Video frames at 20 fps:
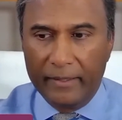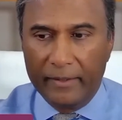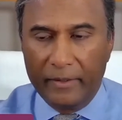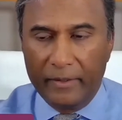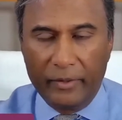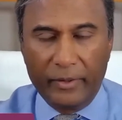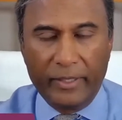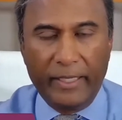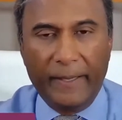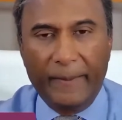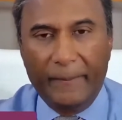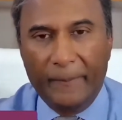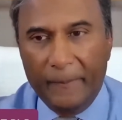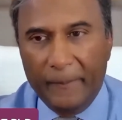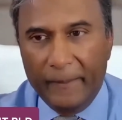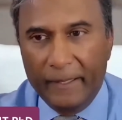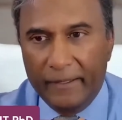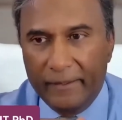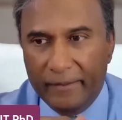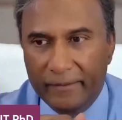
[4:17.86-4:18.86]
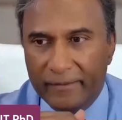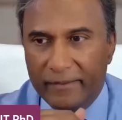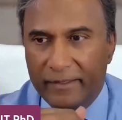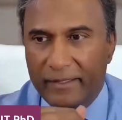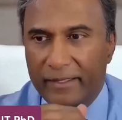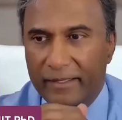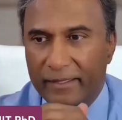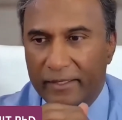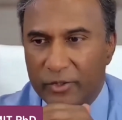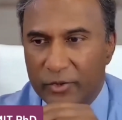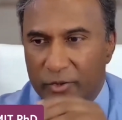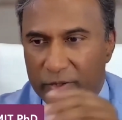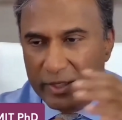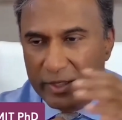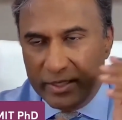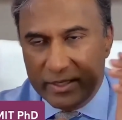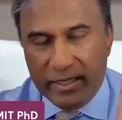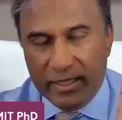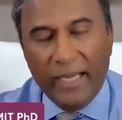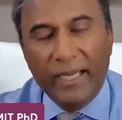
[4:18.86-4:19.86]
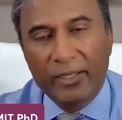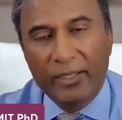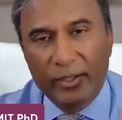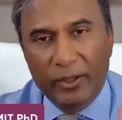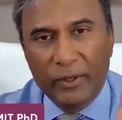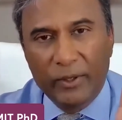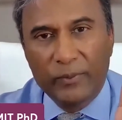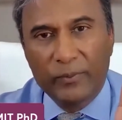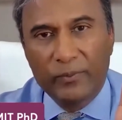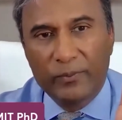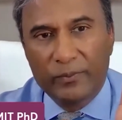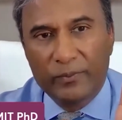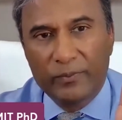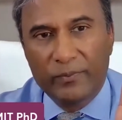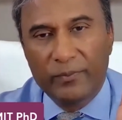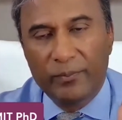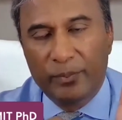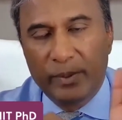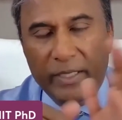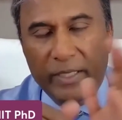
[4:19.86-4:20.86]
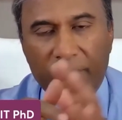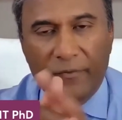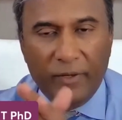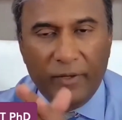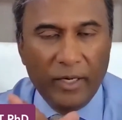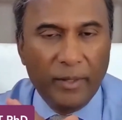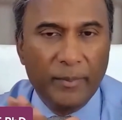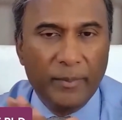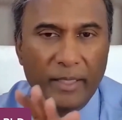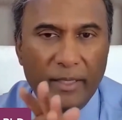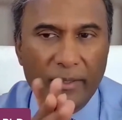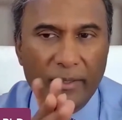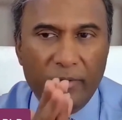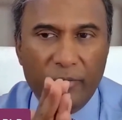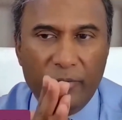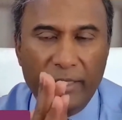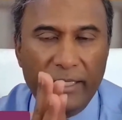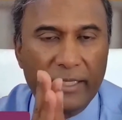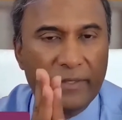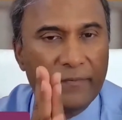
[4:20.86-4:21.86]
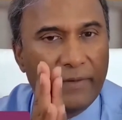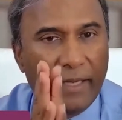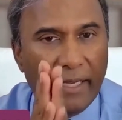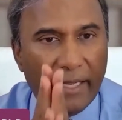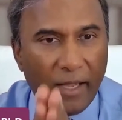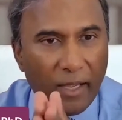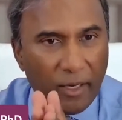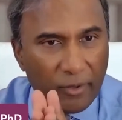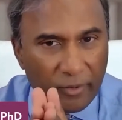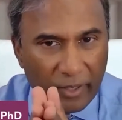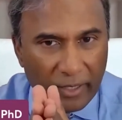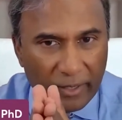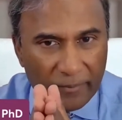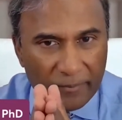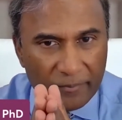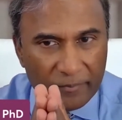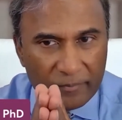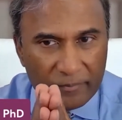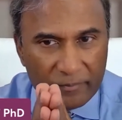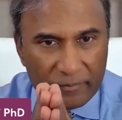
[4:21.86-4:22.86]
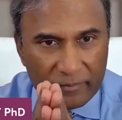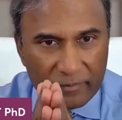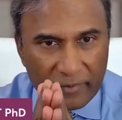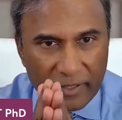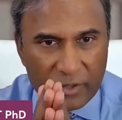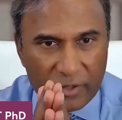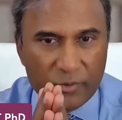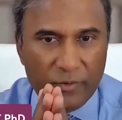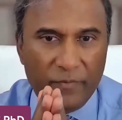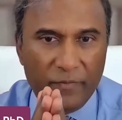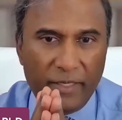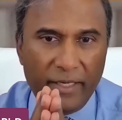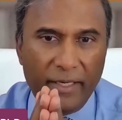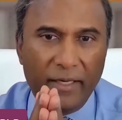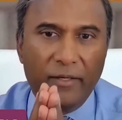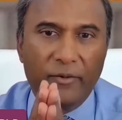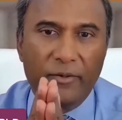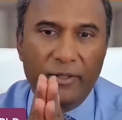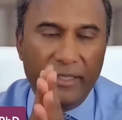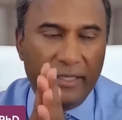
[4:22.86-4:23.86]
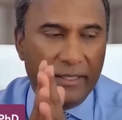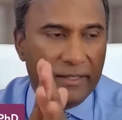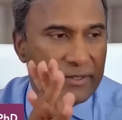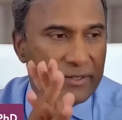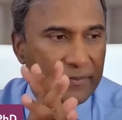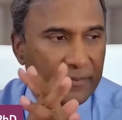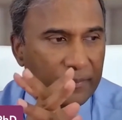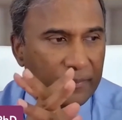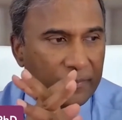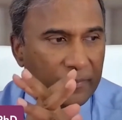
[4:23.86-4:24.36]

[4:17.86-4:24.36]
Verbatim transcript: Okay, interesting side note, Big Pharma created Viagra. Guess what Viagra does?